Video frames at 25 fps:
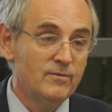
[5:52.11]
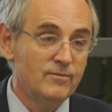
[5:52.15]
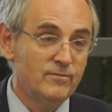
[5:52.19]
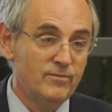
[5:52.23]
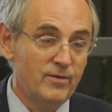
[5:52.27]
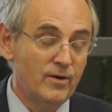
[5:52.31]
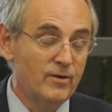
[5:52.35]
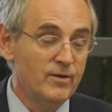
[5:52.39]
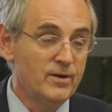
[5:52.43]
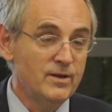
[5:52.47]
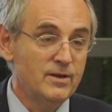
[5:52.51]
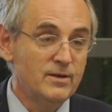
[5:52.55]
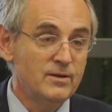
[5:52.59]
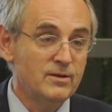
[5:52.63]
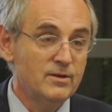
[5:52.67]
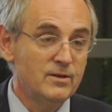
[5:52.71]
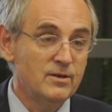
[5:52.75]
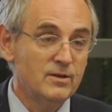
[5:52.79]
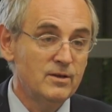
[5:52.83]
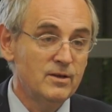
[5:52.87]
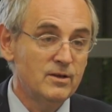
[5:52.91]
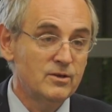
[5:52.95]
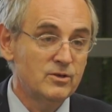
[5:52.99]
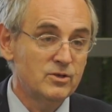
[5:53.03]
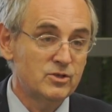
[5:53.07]
very
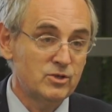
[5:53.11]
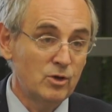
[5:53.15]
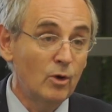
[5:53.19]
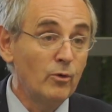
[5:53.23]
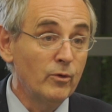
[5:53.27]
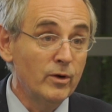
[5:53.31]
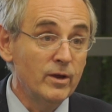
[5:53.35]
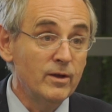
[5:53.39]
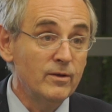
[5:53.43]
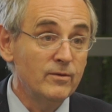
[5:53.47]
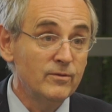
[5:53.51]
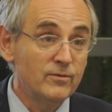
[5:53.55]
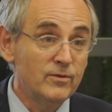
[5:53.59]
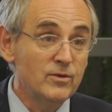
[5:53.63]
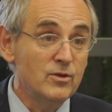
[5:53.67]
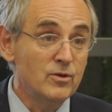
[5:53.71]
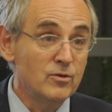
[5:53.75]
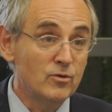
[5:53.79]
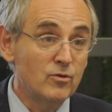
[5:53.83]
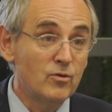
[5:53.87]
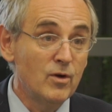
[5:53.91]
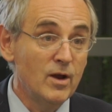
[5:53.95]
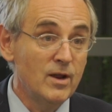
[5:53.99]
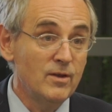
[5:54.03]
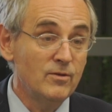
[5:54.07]
sorry for
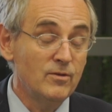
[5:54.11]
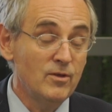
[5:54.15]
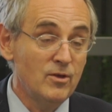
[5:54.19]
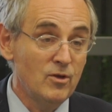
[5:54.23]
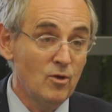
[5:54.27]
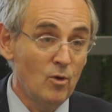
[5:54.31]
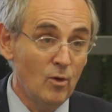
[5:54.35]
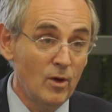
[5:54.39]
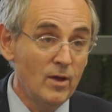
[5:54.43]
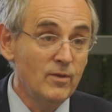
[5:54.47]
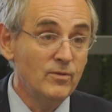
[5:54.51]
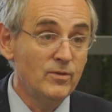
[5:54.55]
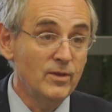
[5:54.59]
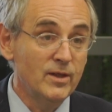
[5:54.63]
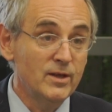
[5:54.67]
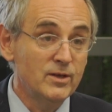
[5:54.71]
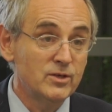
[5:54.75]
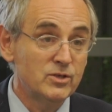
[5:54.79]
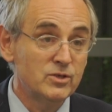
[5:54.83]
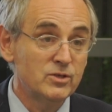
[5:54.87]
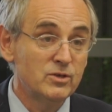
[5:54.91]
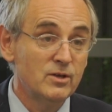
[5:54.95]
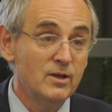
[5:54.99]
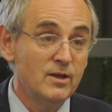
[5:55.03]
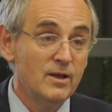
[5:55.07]
Ukraine that you're in
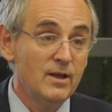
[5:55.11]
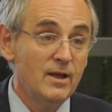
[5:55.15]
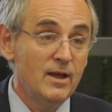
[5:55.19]
this.